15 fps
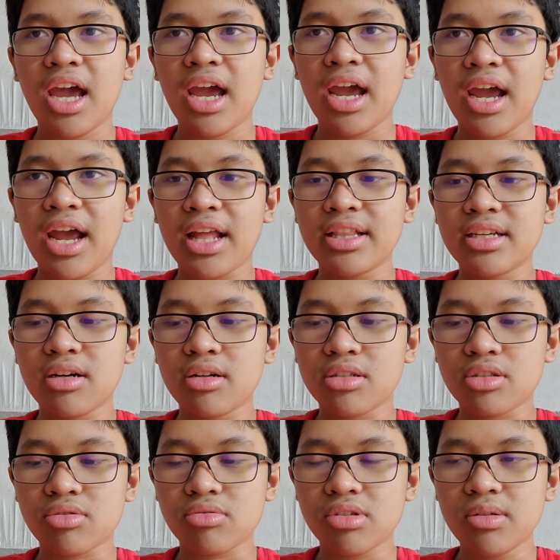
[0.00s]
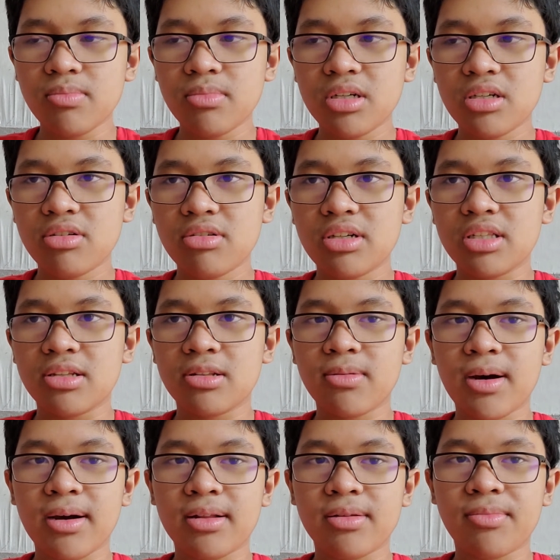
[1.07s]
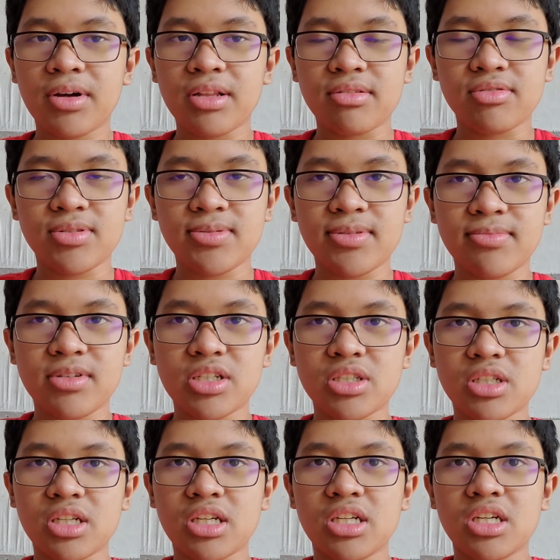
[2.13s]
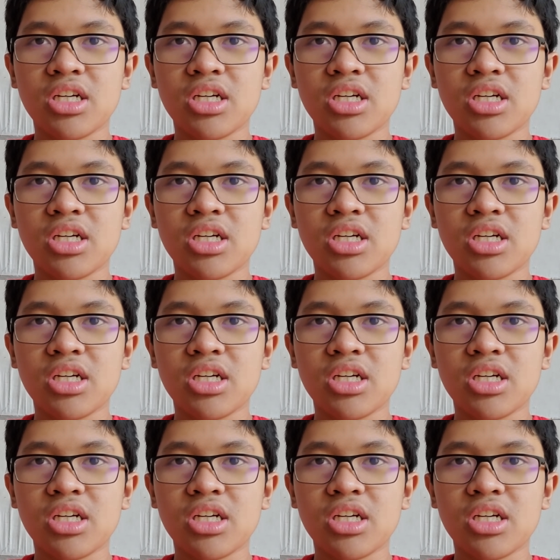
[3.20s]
and also Limbo and the Monosphere, basically.